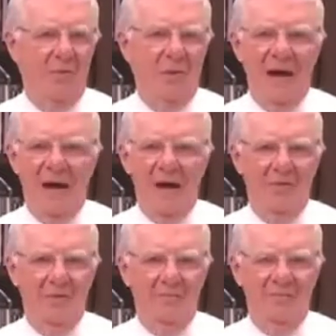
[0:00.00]

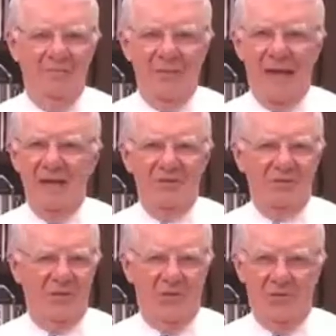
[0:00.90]
Wow, that is
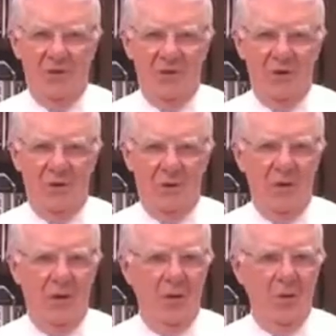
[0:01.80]
so good.
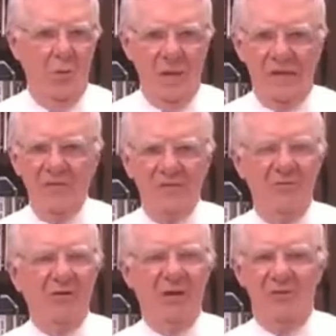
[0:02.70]

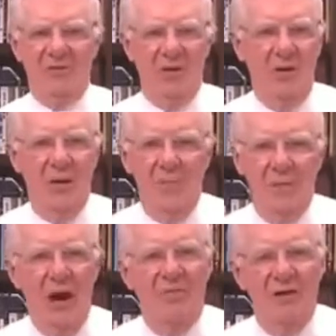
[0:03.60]
Weakness of attention,
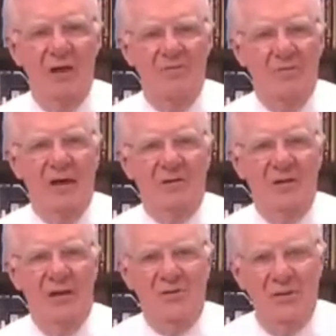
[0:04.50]
poverty of
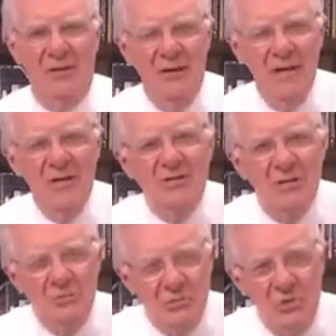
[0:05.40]
imagination.
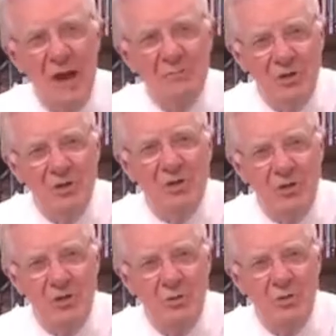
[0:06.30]
Subscribe to
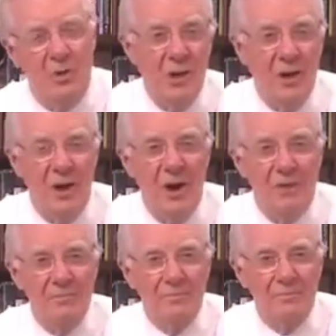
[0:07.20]
YouTube where we
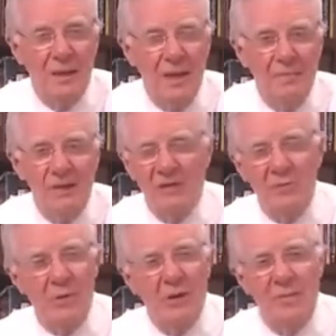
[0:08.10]
are,
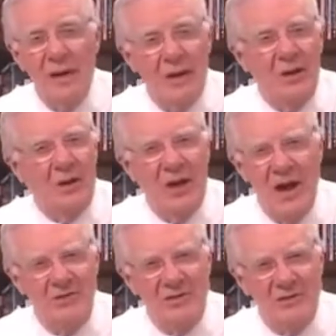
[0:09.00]
because we're going to make a
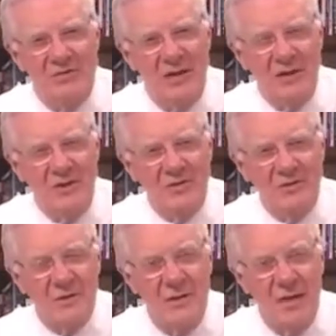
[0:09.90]
lot of these
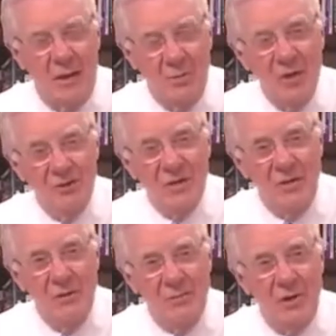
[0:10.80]
videos. And we'll
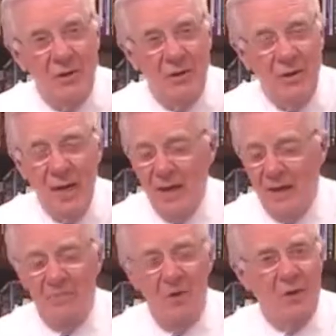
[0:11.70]
send them to you.
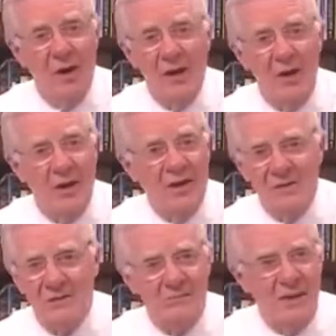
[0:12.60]
If you're on our
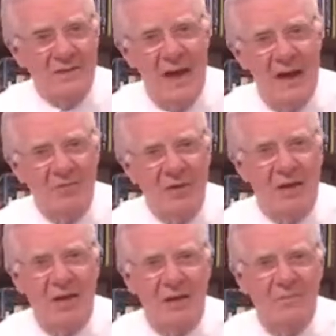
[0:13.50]
list like that,
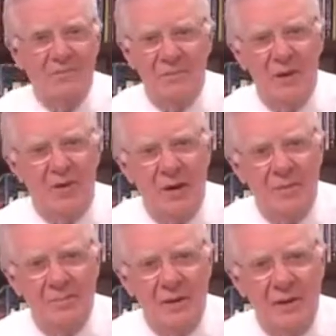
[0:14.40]
when you get them, they'll
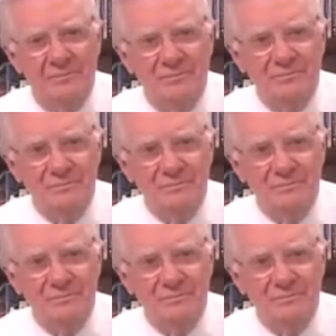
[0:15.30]
come to you.